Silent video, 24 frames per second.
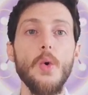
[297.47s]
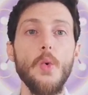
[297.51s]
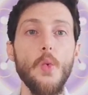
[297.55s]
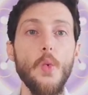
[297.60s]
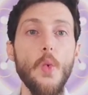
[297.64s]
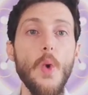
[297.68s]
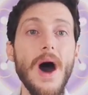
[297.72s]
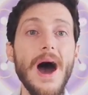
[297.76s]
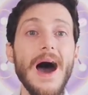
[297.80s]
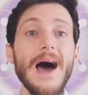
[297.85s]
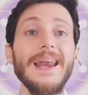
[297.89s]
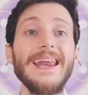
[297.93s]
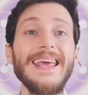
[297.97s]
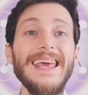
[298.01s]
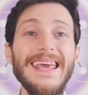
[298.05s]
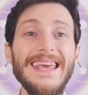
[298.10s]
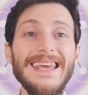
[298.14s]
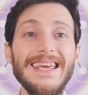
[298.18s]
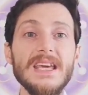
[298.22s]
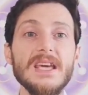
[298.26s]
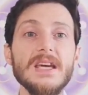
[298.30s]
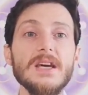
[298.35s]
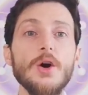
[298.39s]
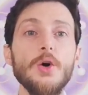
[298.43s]
while
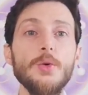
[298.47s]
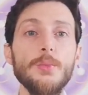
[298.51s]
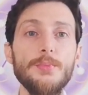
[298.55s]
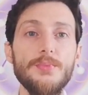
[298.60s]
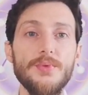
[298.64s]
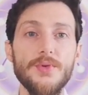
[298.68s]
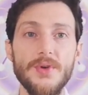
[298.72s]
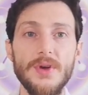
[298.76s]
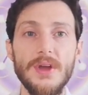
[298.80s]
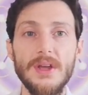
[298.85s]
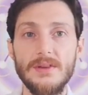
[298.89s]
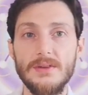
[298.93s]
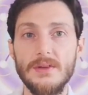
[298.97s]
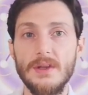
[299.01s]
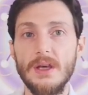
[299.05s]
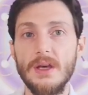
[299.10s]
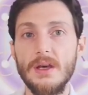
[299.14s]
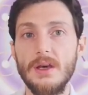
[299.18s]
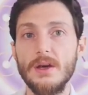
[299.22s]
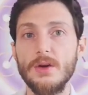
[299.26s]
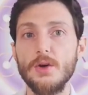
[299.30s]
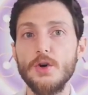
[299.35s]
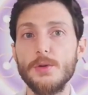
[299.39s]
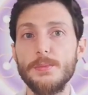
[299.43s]

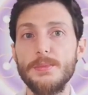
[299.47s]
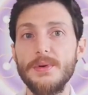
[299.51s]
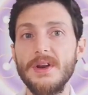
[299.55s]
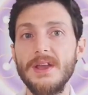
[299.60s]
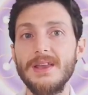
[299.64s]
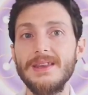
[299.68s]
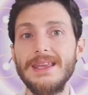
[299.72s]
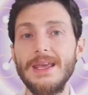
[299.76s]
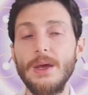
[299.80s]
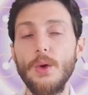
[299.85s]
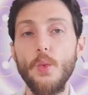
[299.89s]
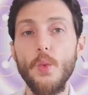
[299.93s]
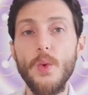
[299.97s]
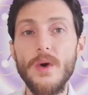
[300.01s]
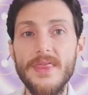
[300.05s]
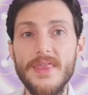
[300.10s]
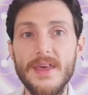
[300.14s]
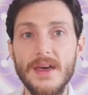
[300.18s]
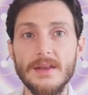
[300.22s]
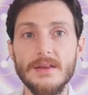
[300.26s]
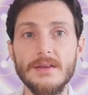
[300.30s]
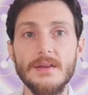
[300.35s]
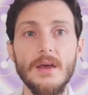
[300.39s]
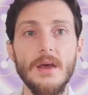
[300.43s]
incorporating with
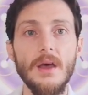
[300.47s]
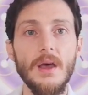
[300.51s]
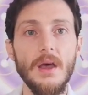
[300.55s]
it